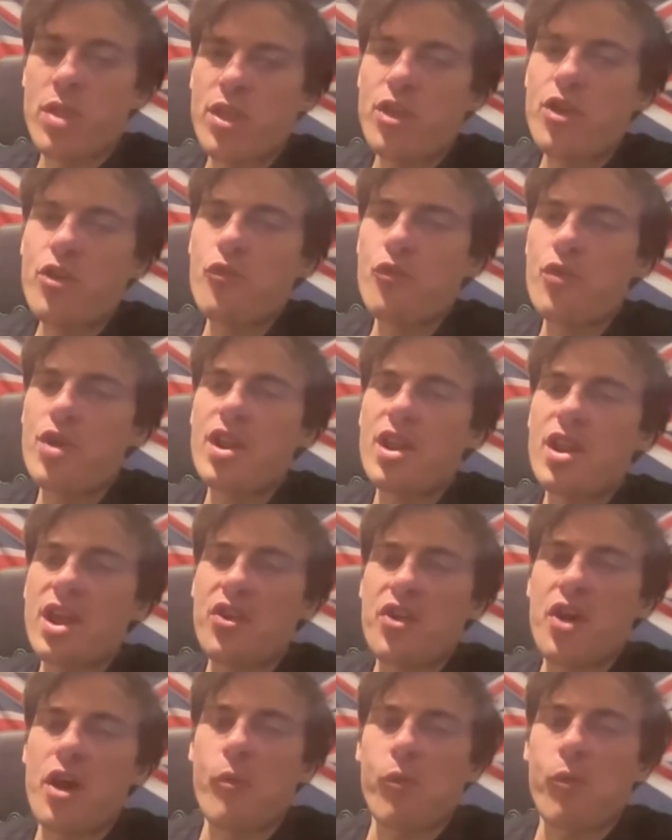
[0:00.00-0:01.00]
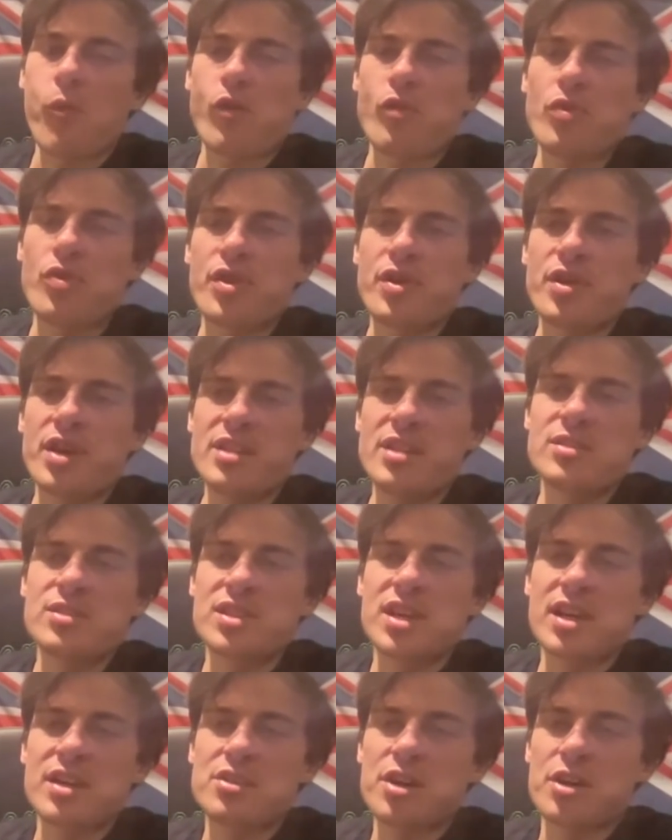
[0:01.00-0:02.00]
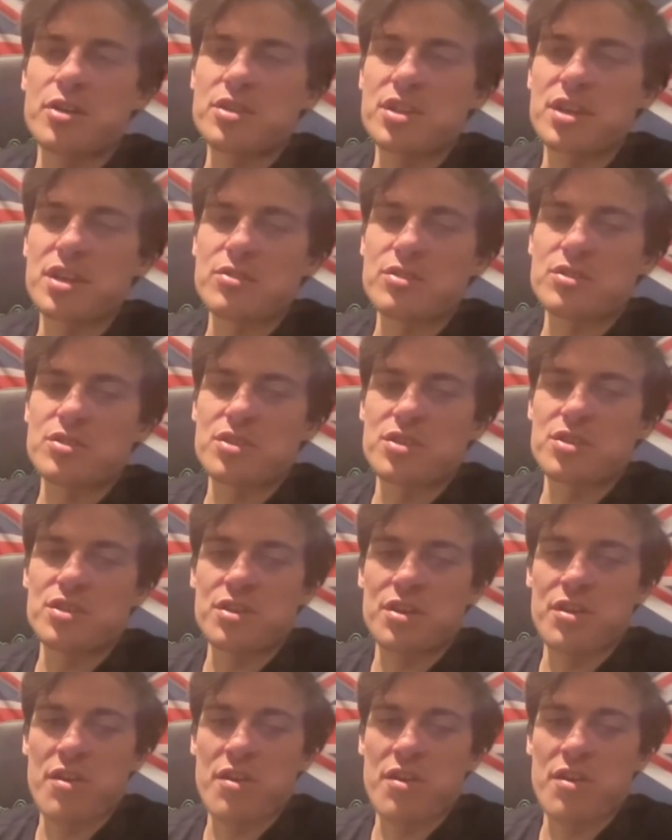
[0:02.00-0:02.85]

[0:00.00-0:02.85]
you really don't want the insect hotels, do you?